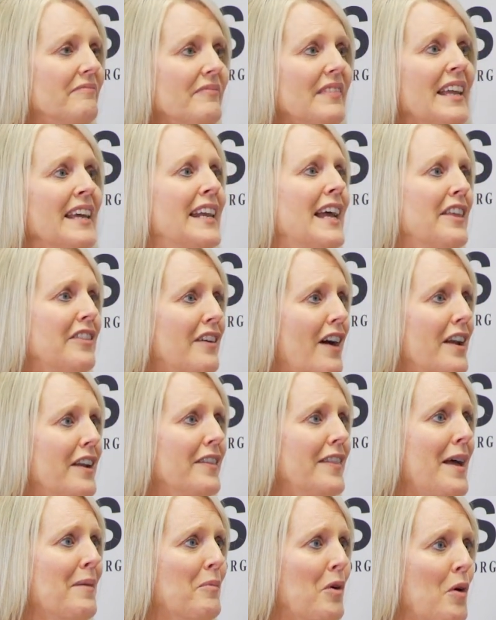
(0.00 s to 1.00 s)
And I thought
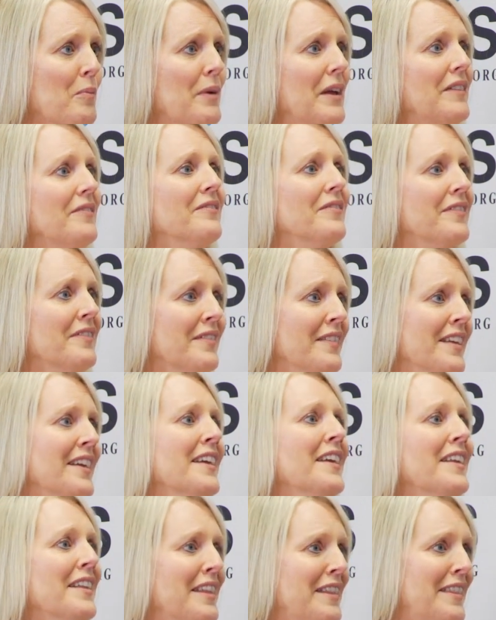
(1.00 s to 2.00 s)
in that moment
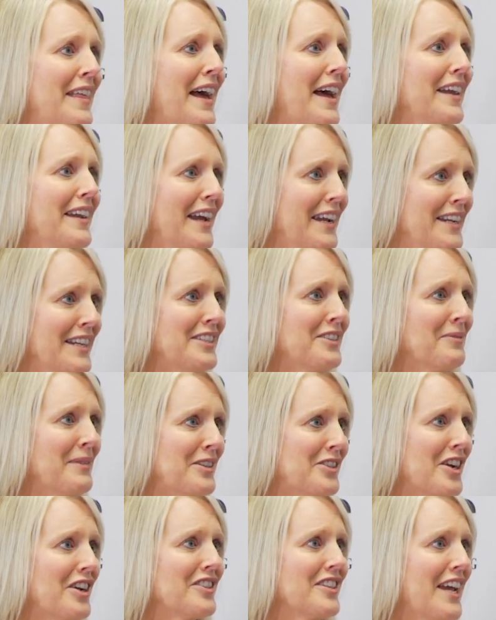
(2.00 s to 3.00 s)
that I need to
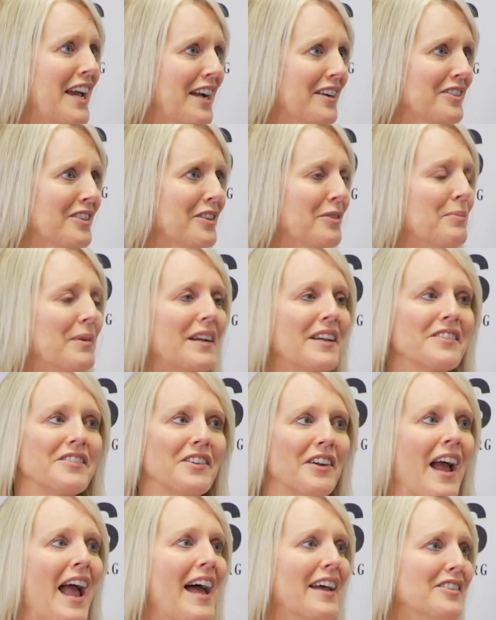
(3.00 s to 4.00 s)
reach out to Hector because
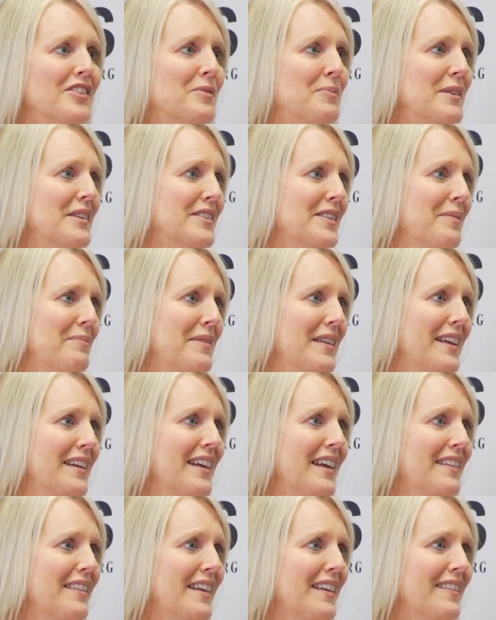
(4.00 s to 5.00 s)
there has to be something.
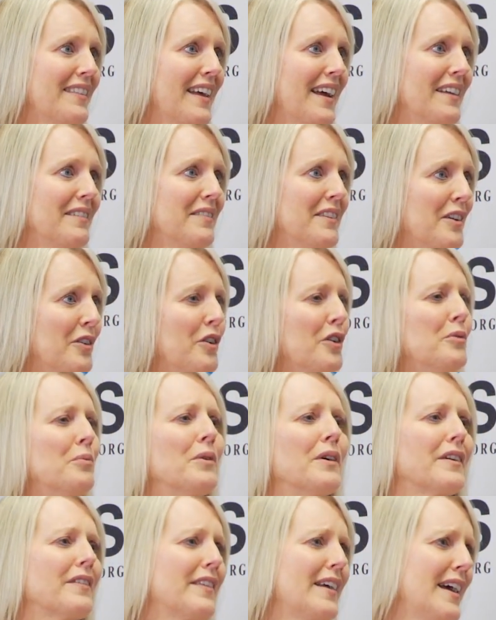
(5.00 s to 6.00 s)
I think that the good
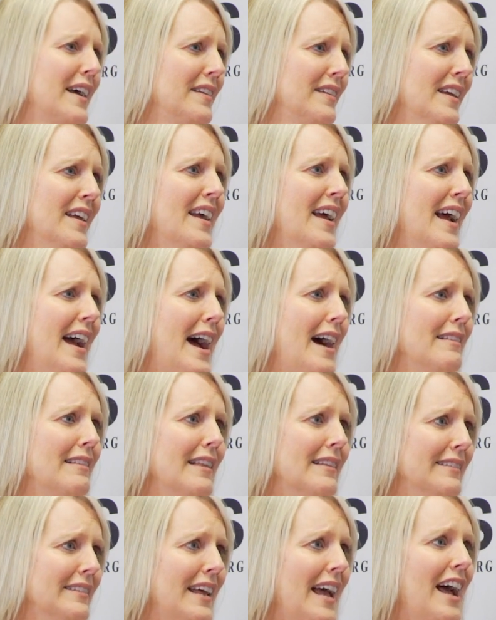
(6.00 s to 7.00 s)
work that
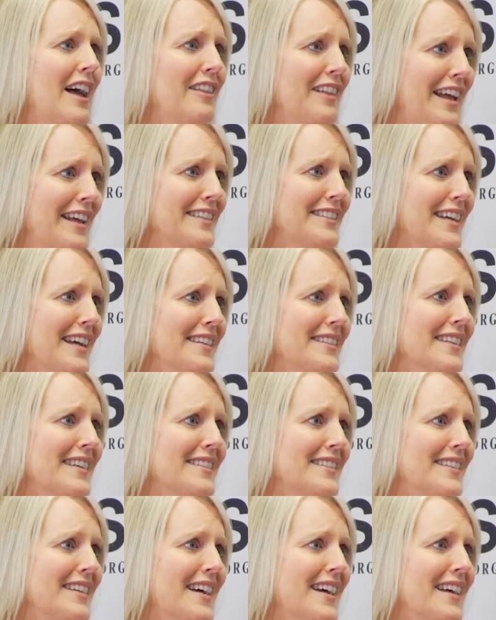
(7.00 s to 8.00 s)
LSS
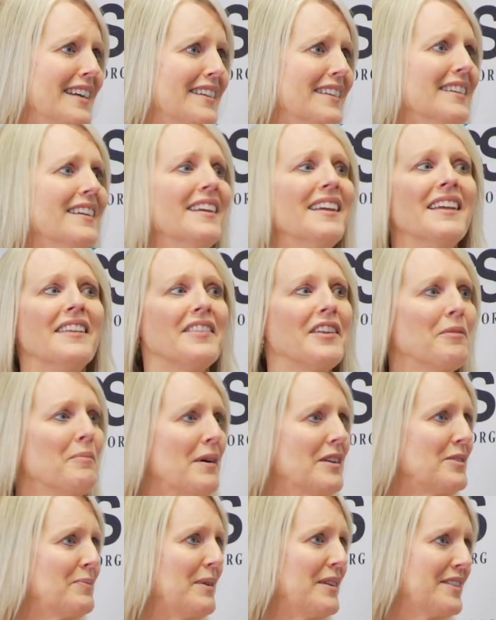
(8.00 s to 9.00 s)
has done, there
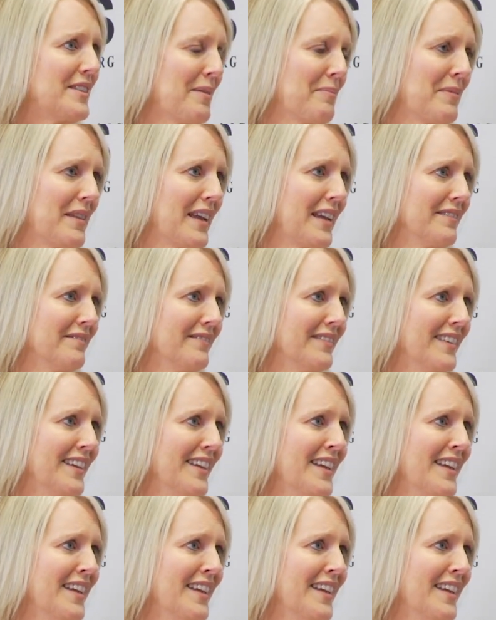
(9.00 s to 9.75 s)
must be something.